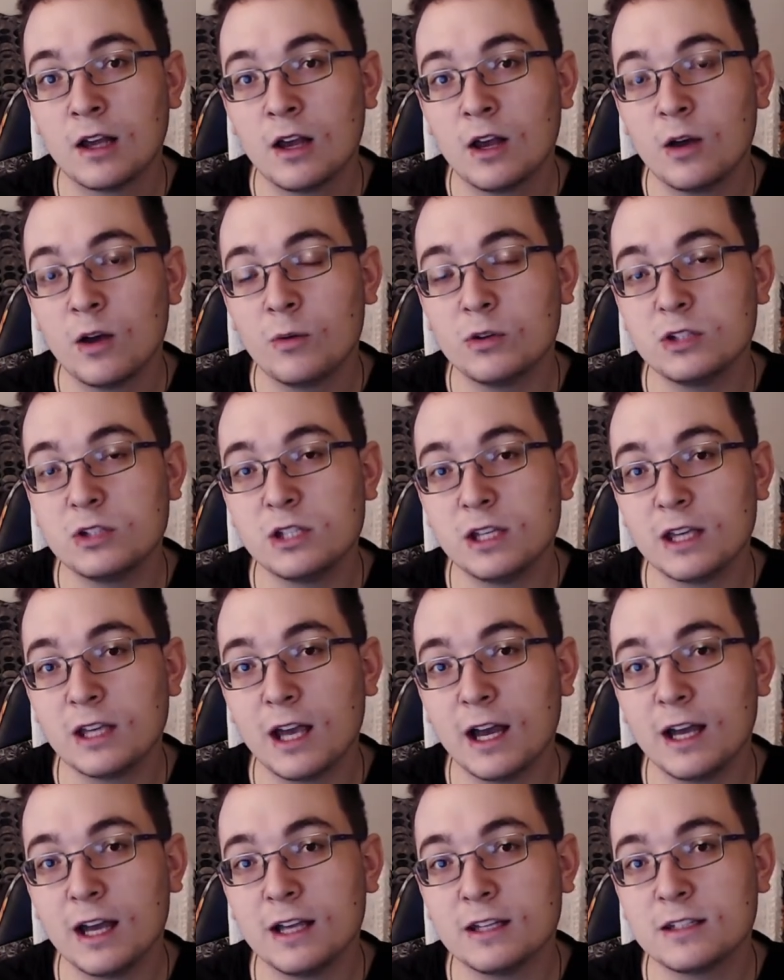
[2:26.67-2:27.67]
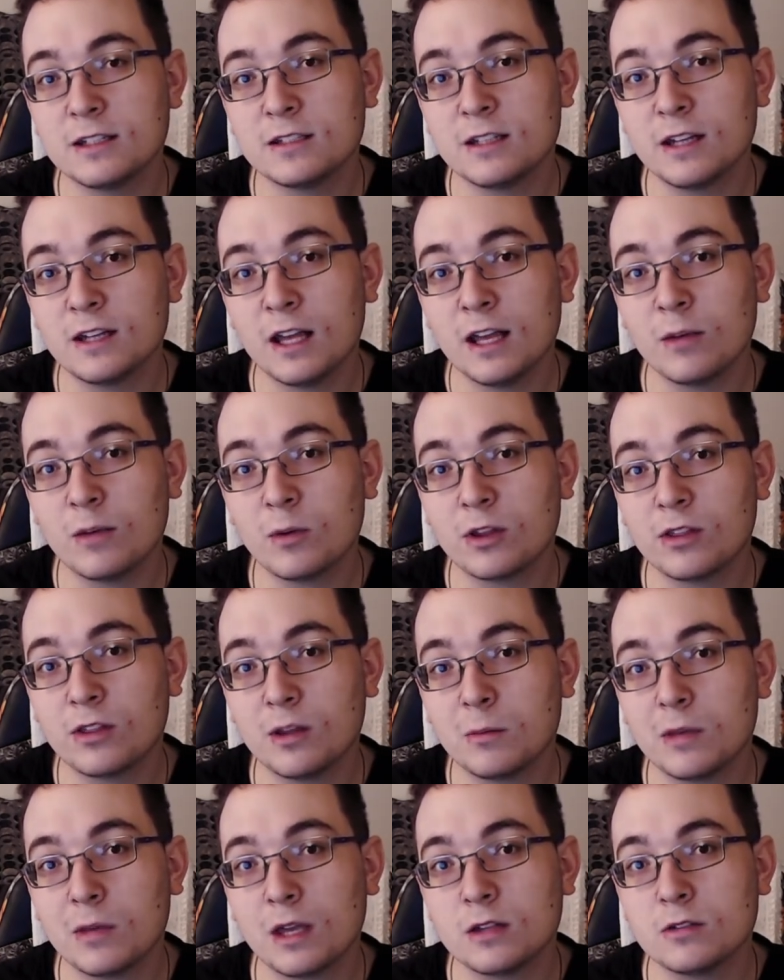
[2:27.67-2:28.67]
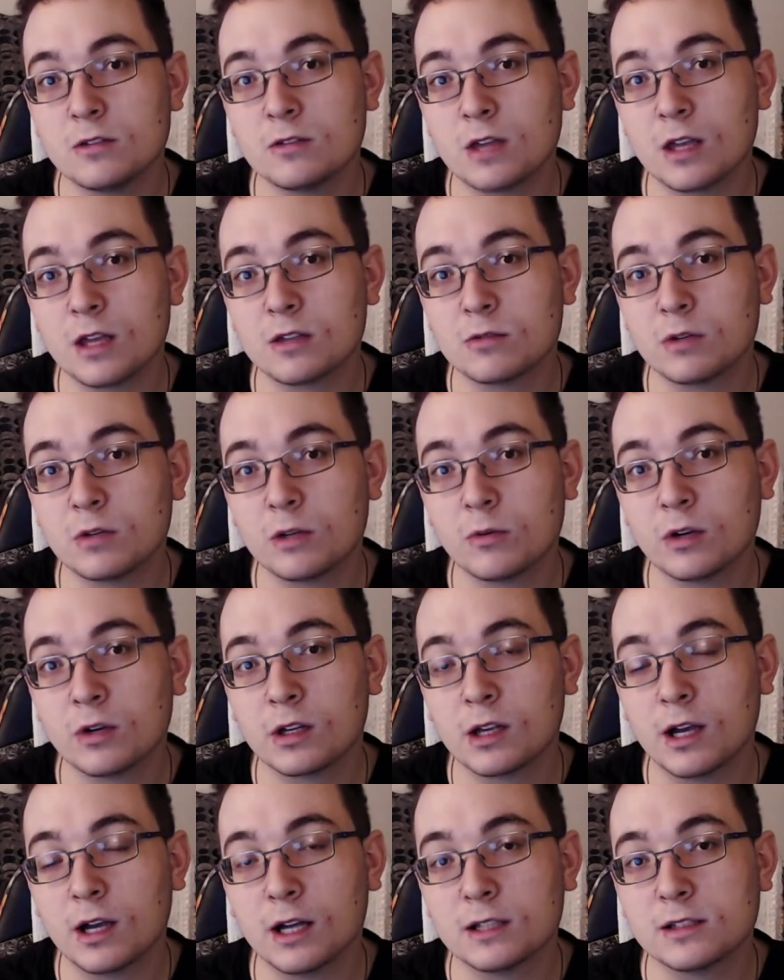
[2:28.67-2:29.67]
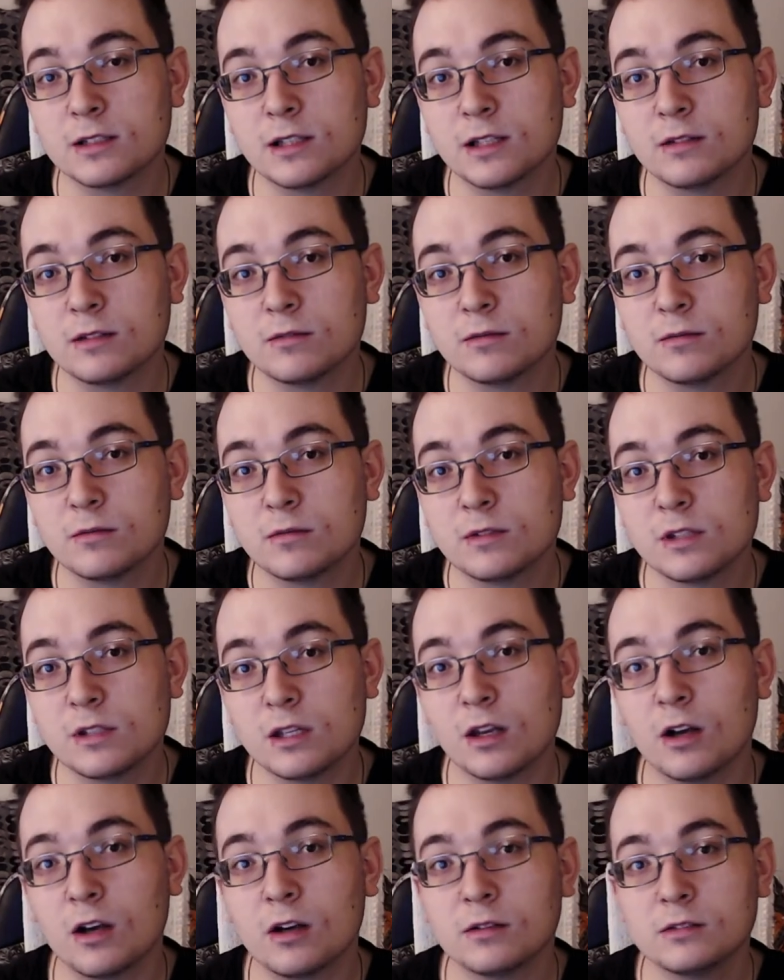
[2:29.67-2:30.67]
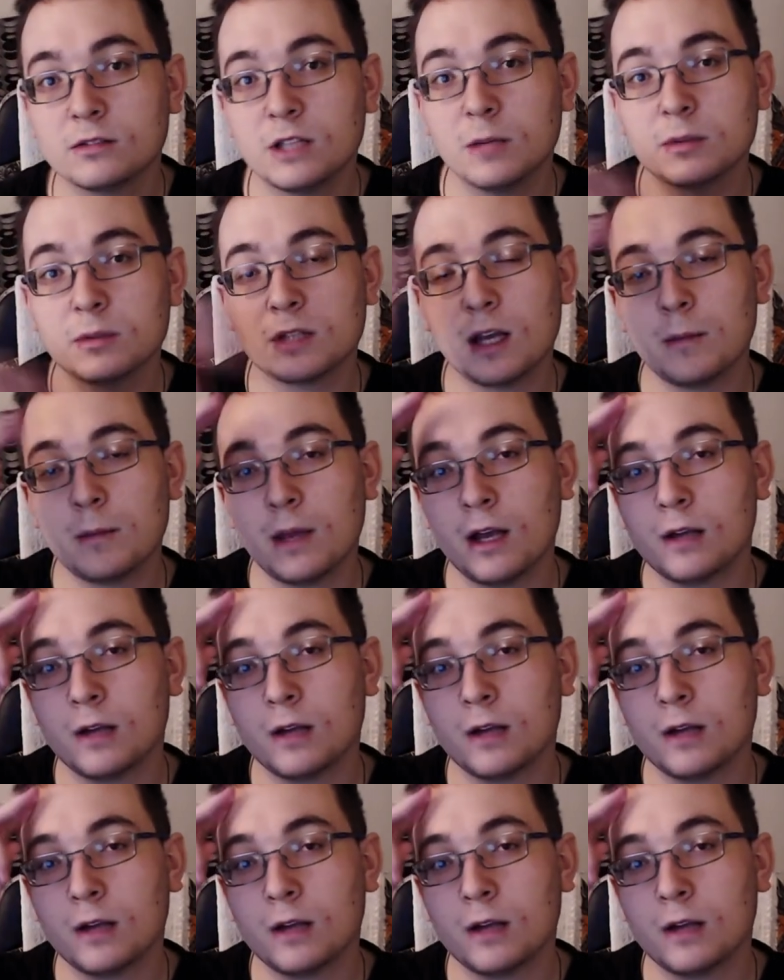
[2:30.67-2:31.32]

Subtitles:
we'll see you guys today with NBA 2K21 content. See y'all. Tabor time out.